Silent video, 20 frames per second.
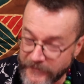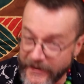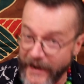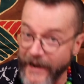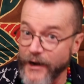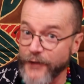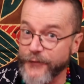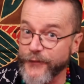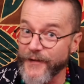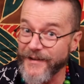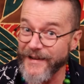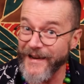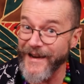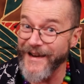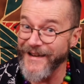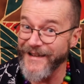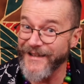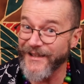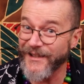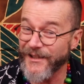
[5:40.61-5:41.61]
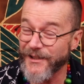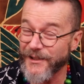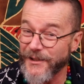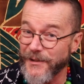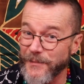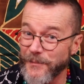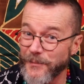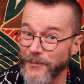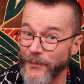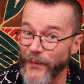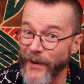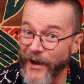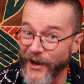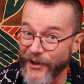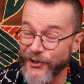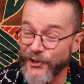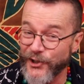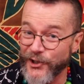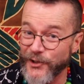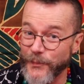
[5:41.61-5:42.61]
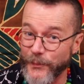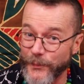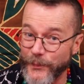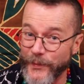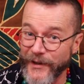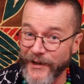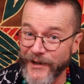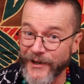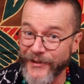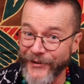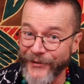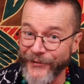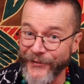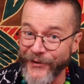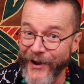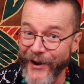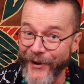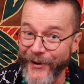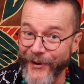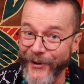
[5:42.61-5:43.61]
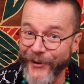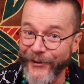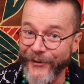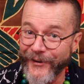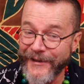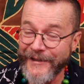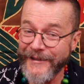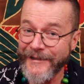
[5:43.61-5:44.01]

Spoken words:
Elephant is much bigger than Rhino,